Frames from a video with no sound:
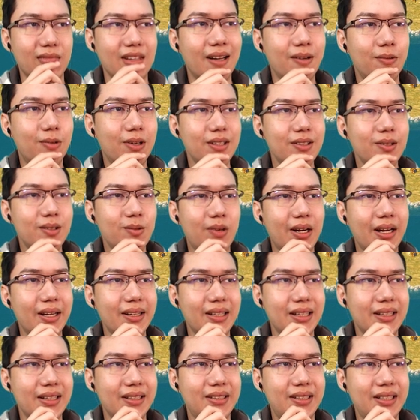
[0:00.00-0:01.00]
I wonder why
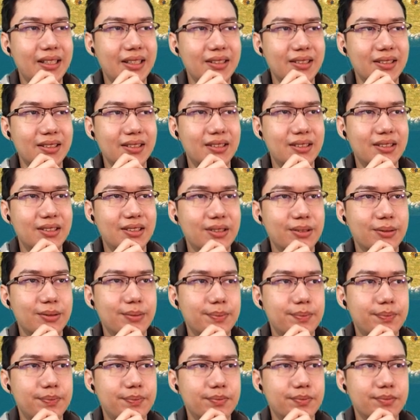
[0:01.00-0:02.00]
they didn't
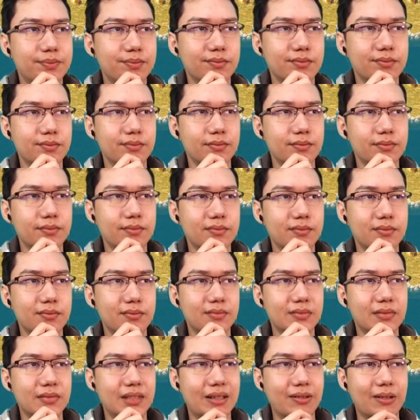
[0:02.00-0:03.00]

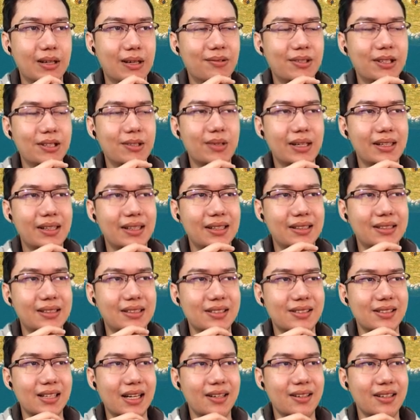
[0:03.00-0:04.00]
I, I wonder why they
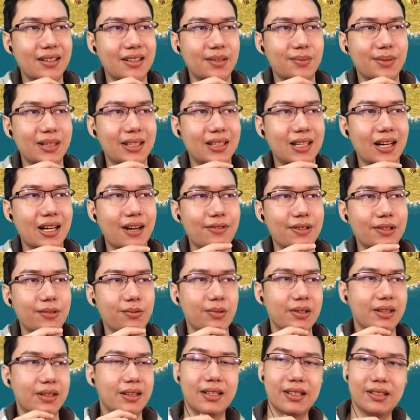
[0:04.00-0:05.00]
designed it to be covered
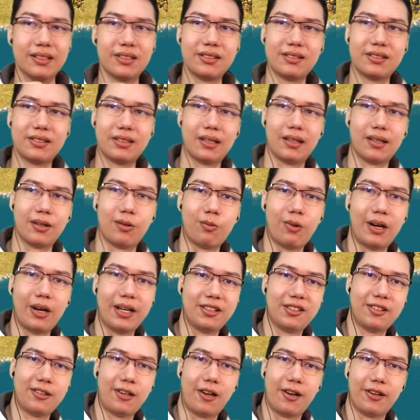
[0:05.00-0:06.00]
with this uh,
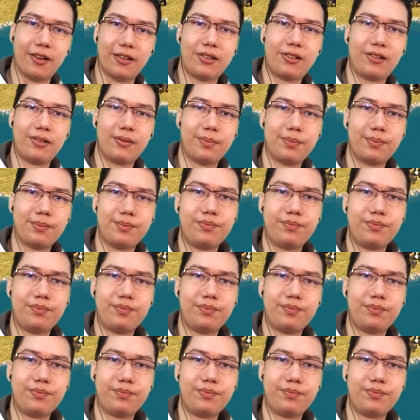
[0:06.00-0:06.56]
white cloth.